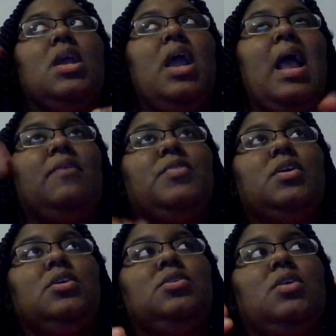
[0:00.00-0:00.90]

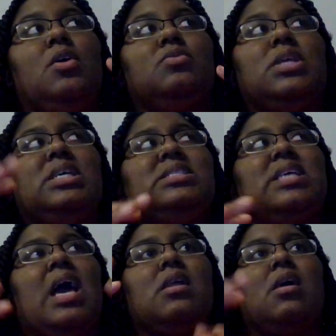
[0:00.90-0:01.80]
after, you know, things
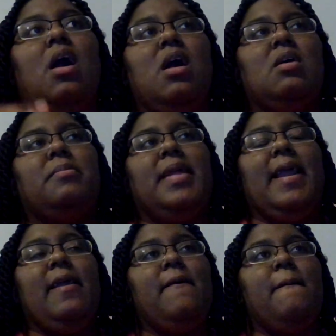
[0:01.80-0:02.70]
kind of calmed
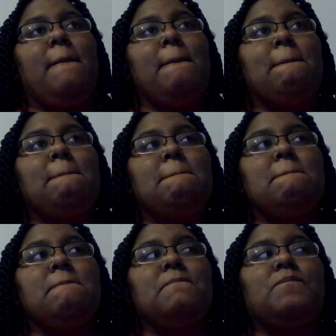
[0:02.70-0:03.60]
down,
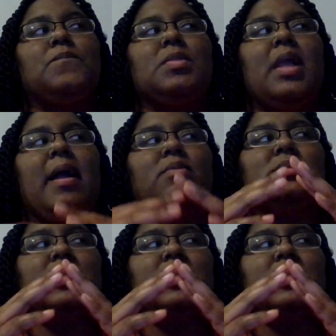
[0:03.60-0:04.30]
I was